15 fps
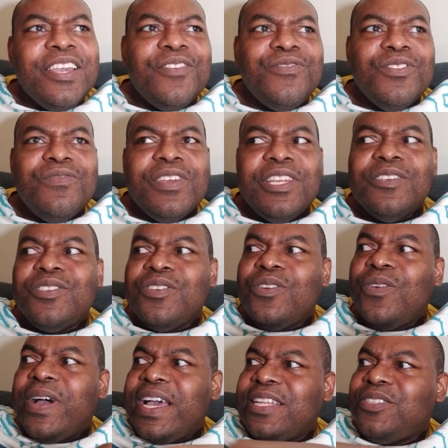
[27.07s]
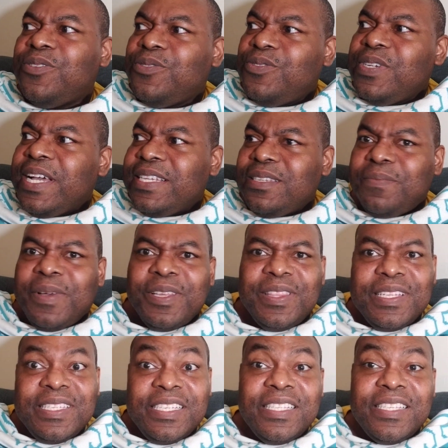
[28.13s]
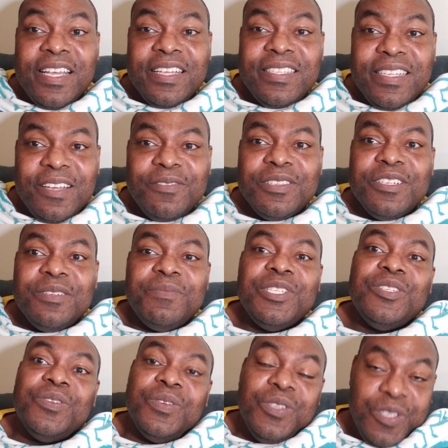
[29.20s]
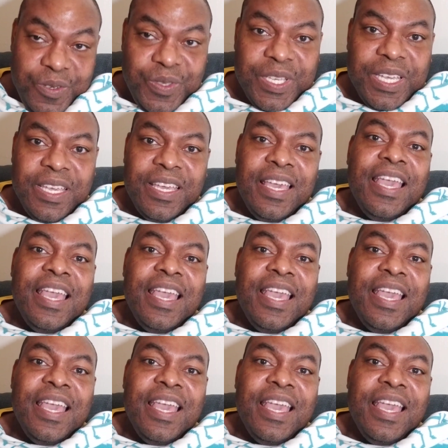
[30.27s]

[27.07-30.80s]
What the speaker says: a few videos ago I had told you guys about the detox that I was going to be using.